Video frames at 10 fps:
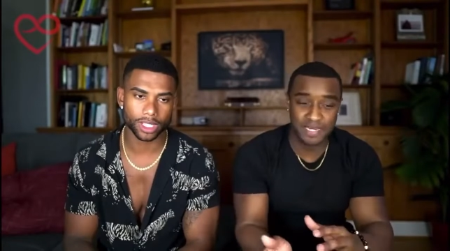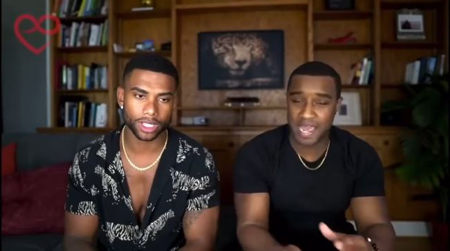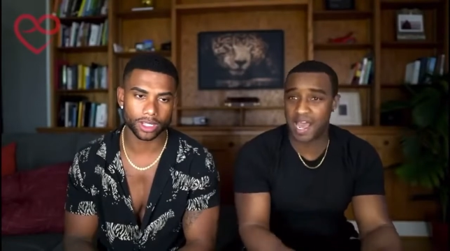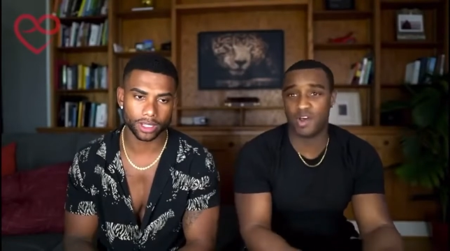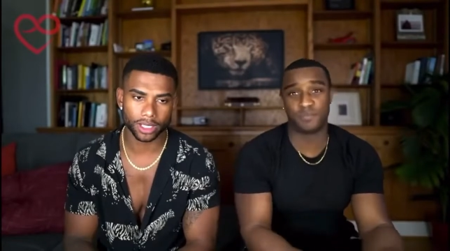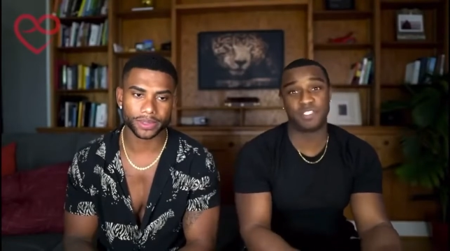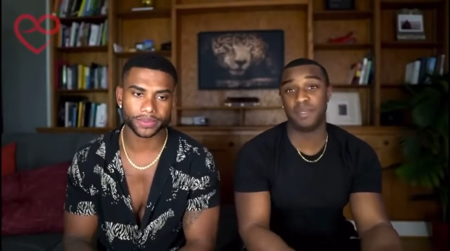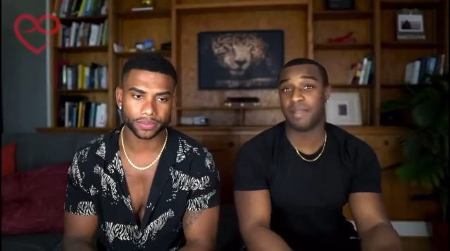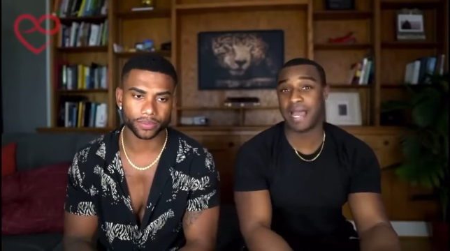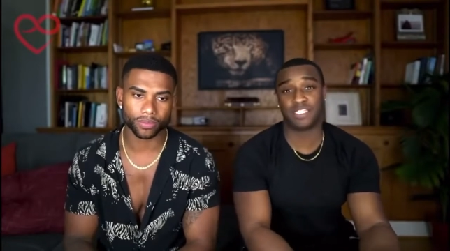Speaker 1: be down, especially
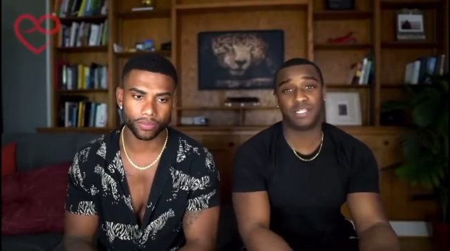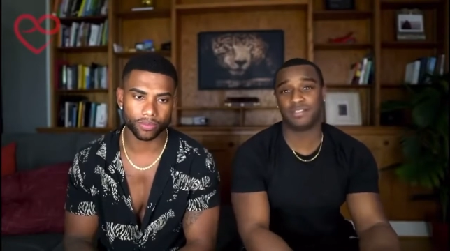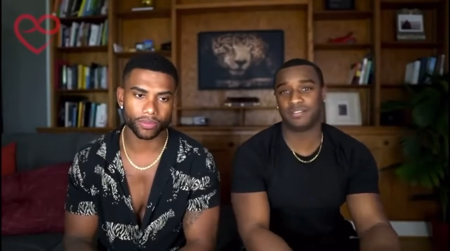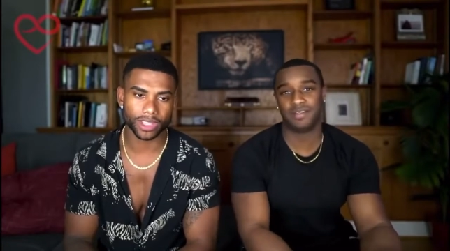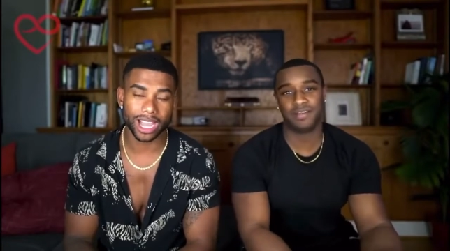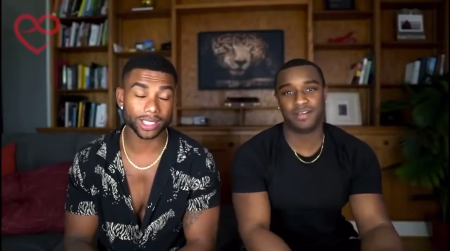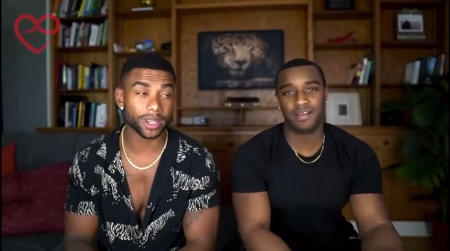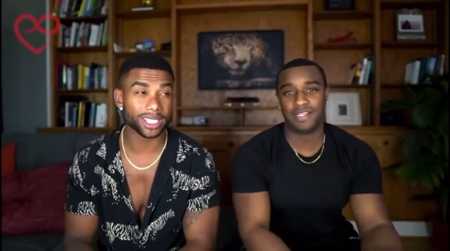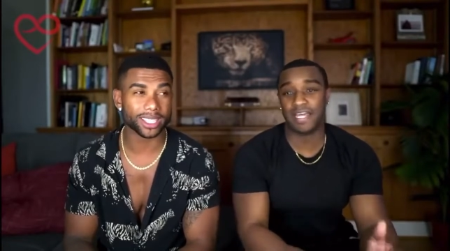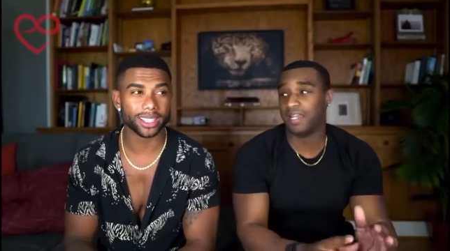black chicks. I was about
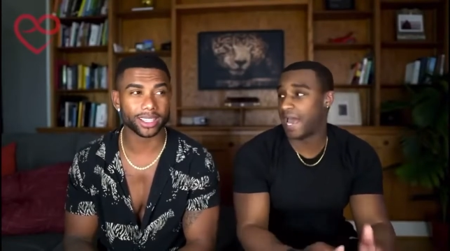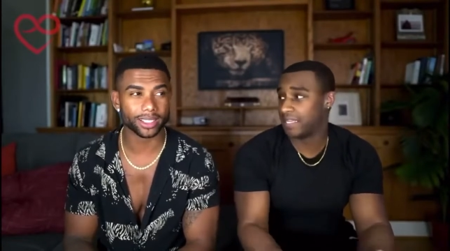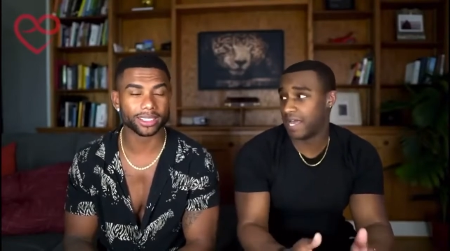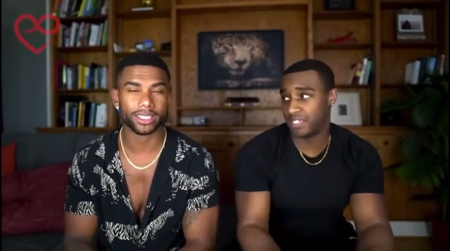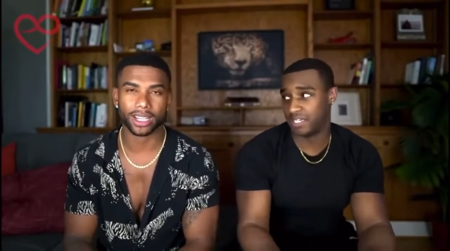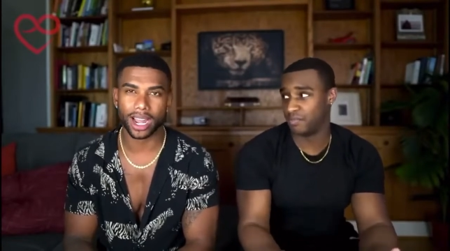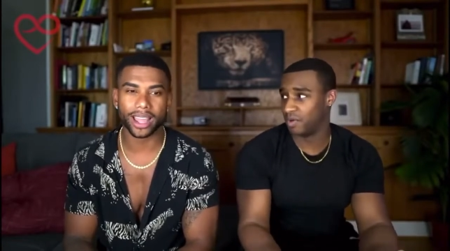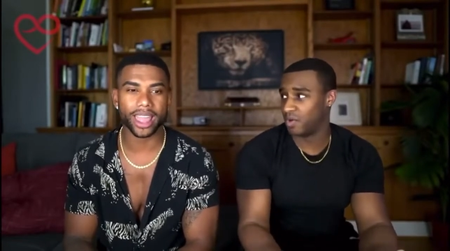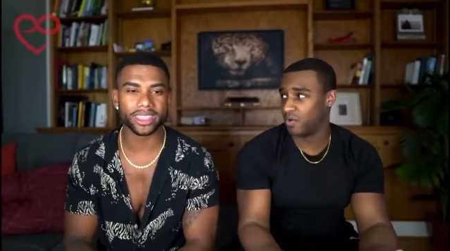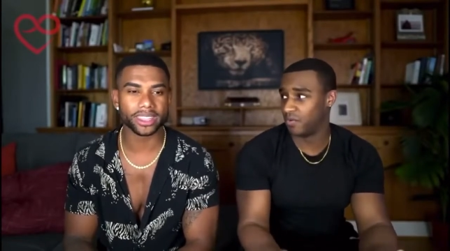to they say they like that shit.
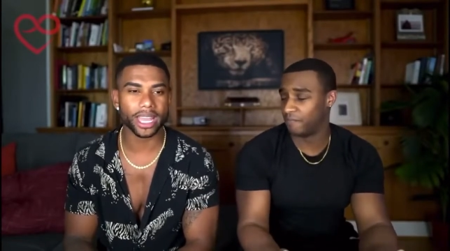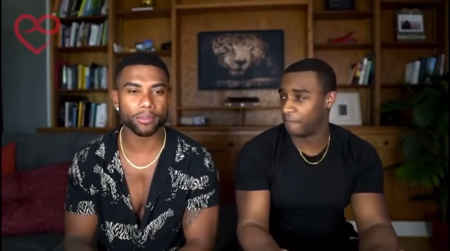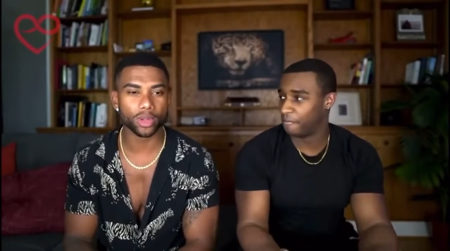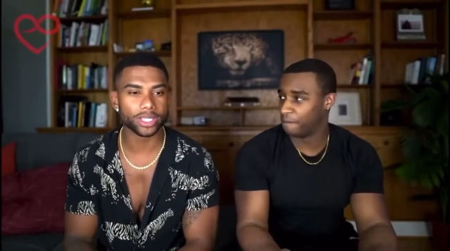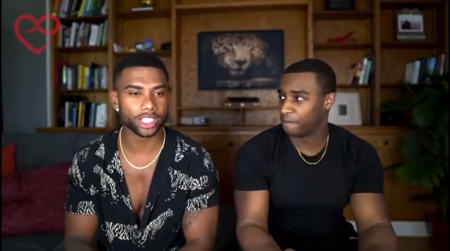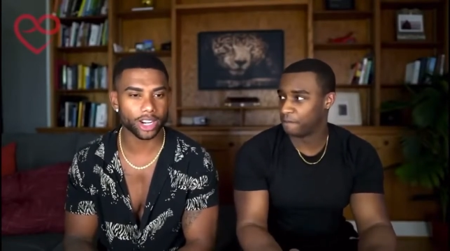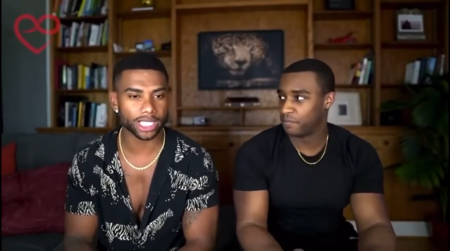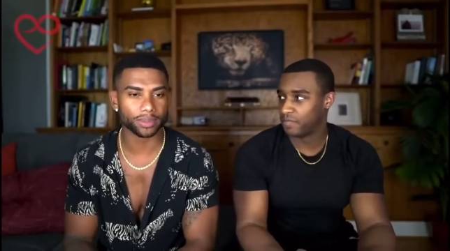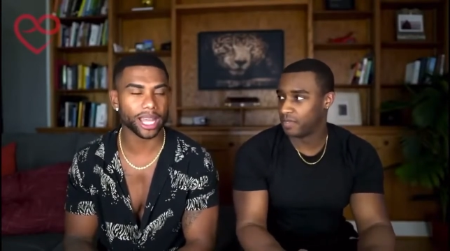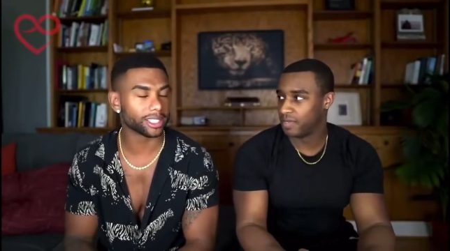I, I, think that
Speaker 2: mostly
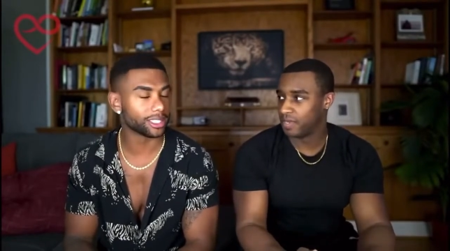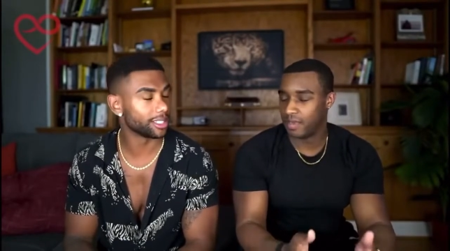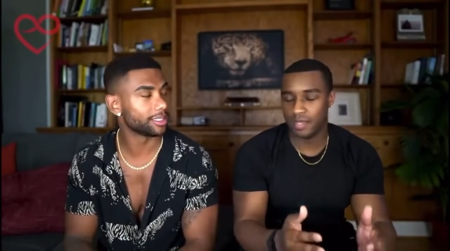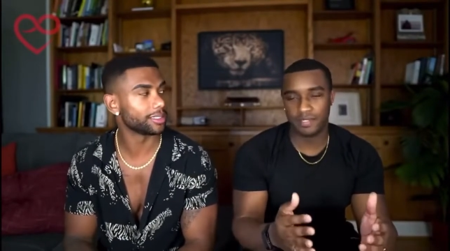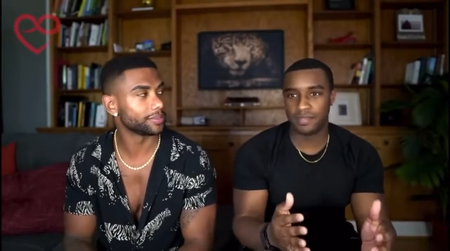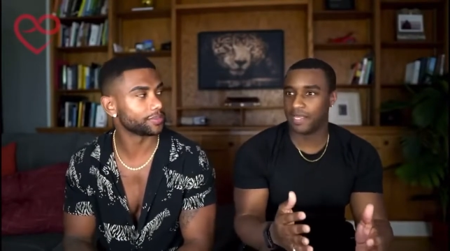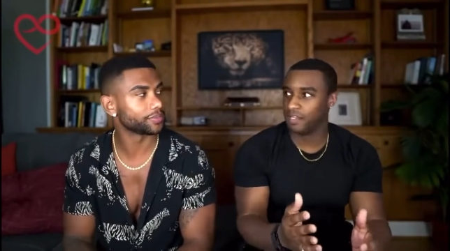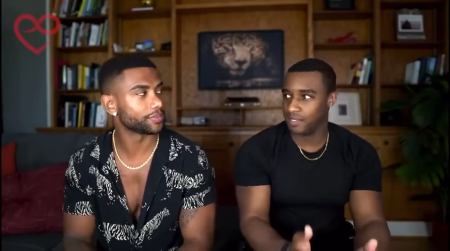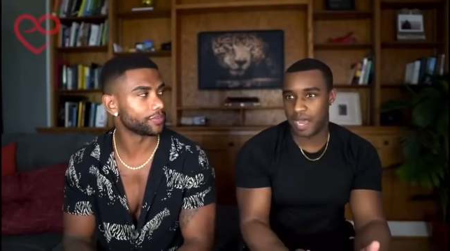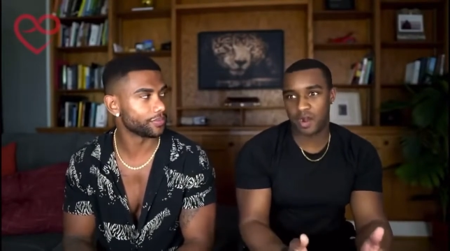attracts black chicks.
Speaker 1: They
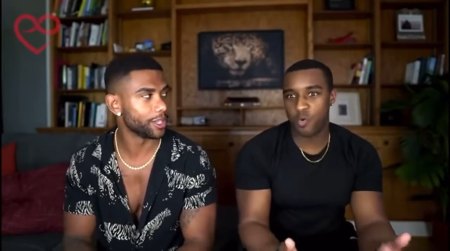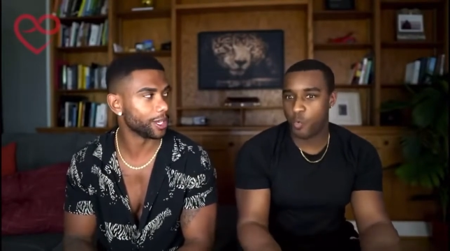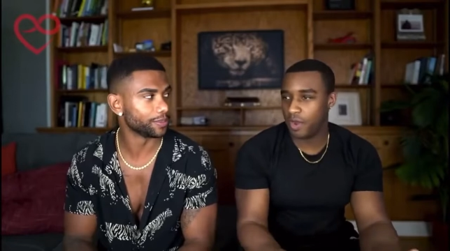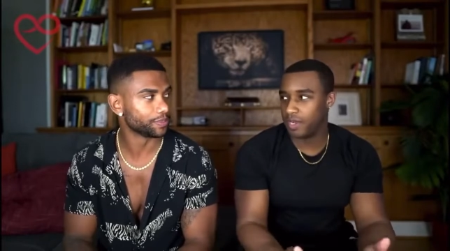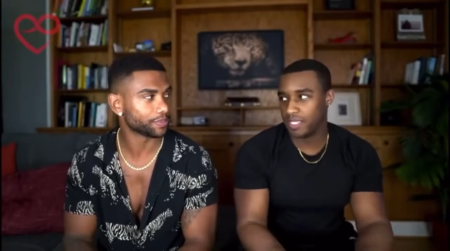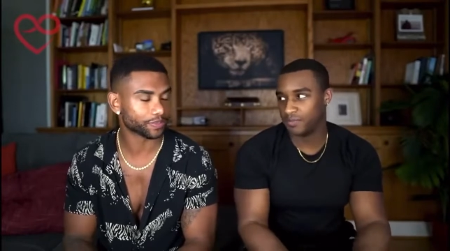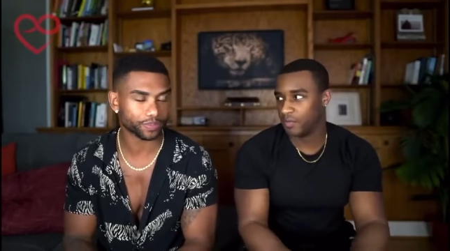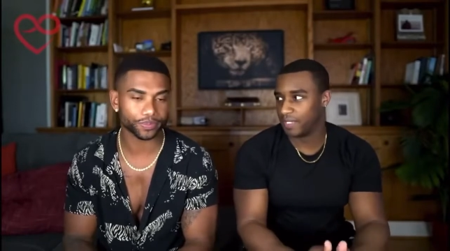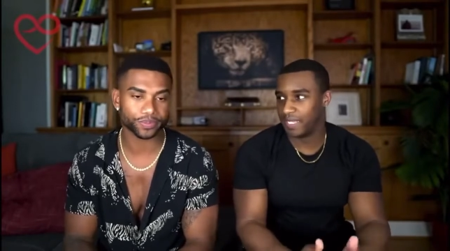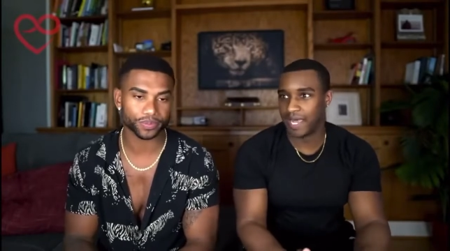I don't know yeah. what it is, bro, but
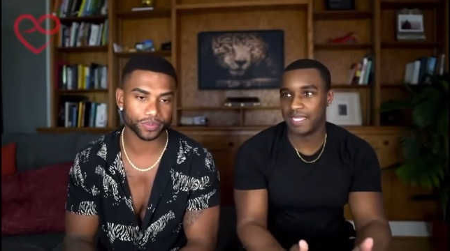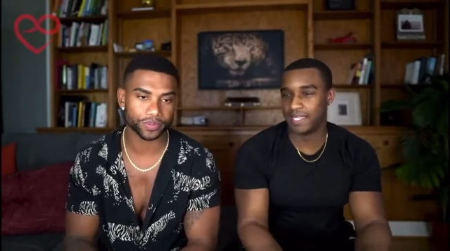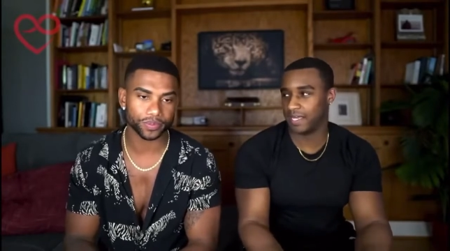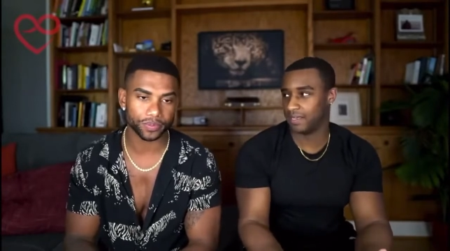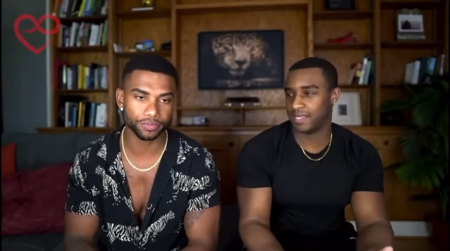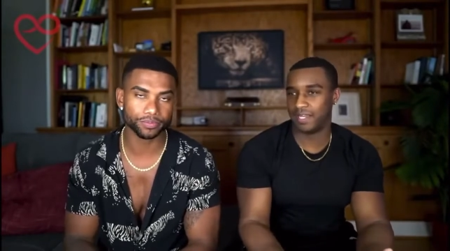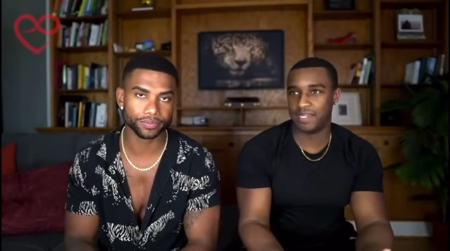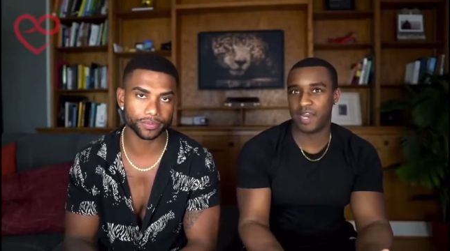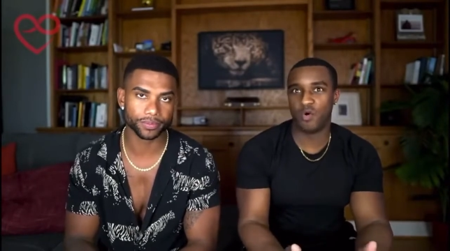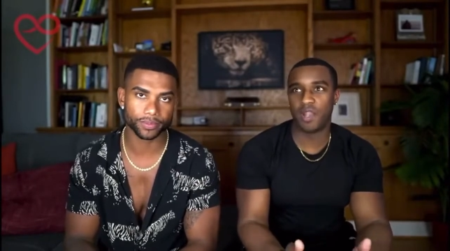they like that. They mm-hmm. they
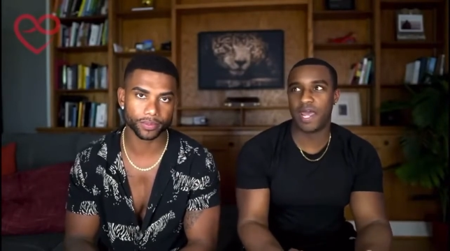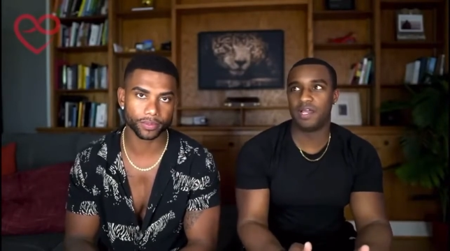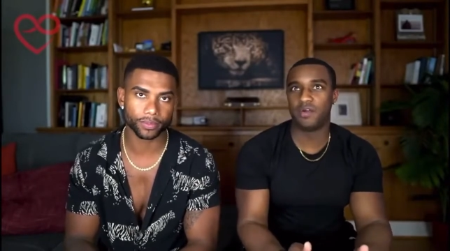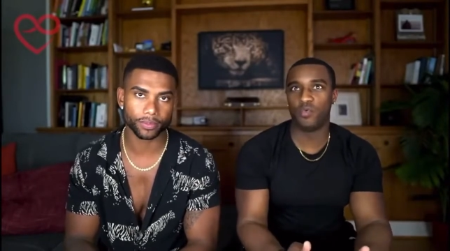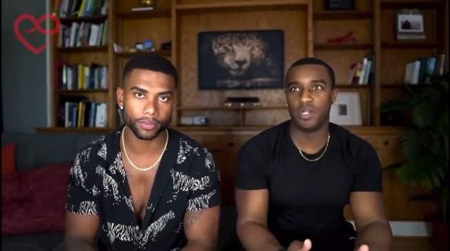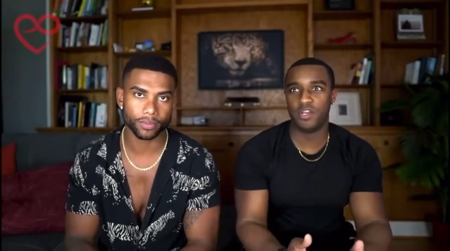don't like when a